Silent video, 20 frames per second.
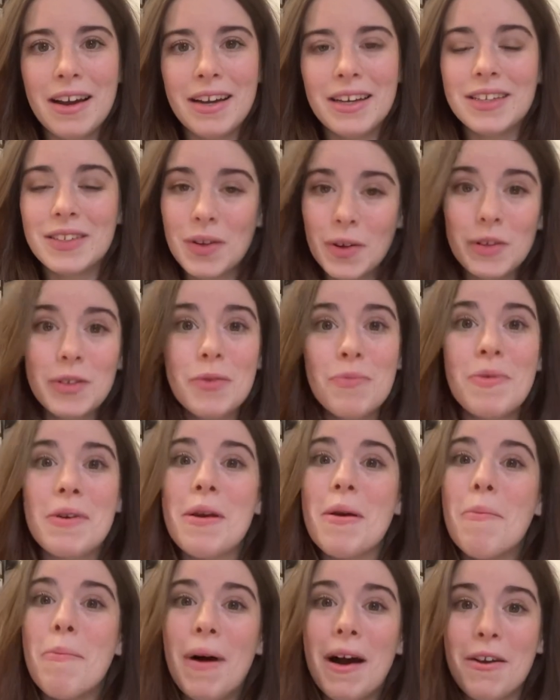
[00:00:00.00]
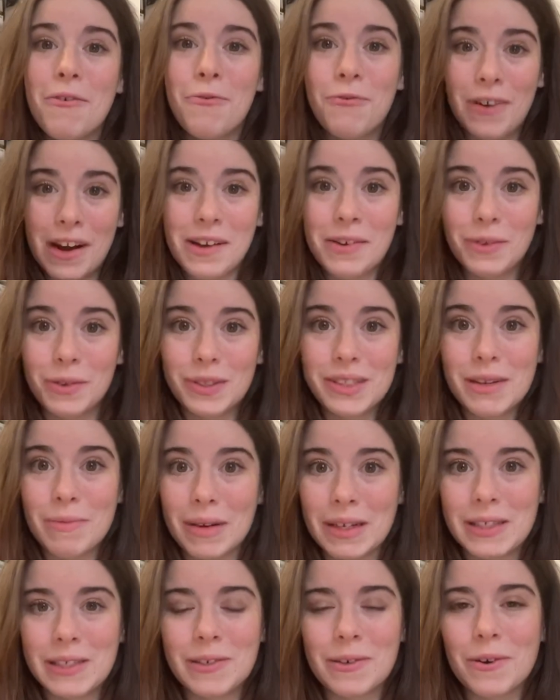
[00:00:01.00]
is going to be my final
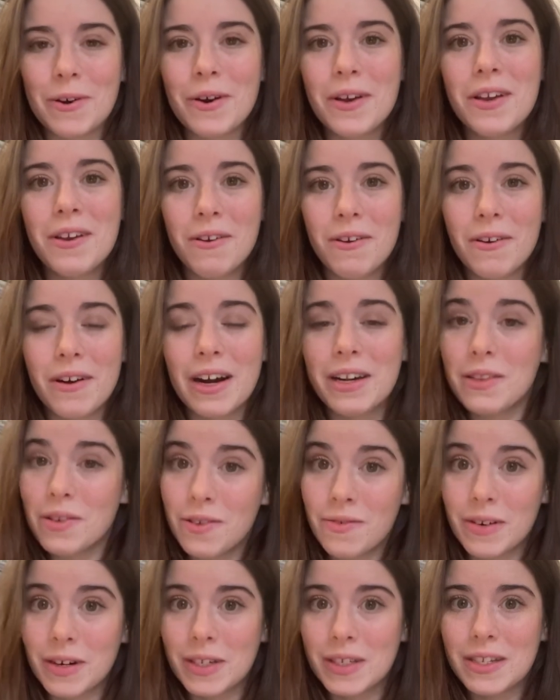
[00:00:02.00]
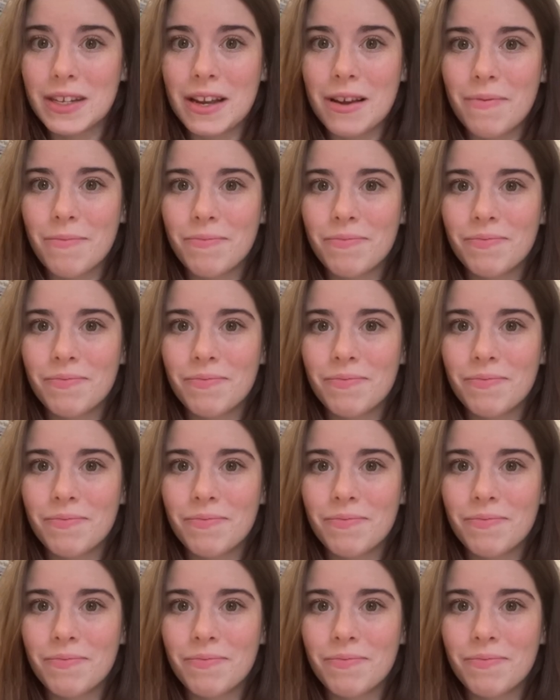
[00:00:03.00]
semester here at university.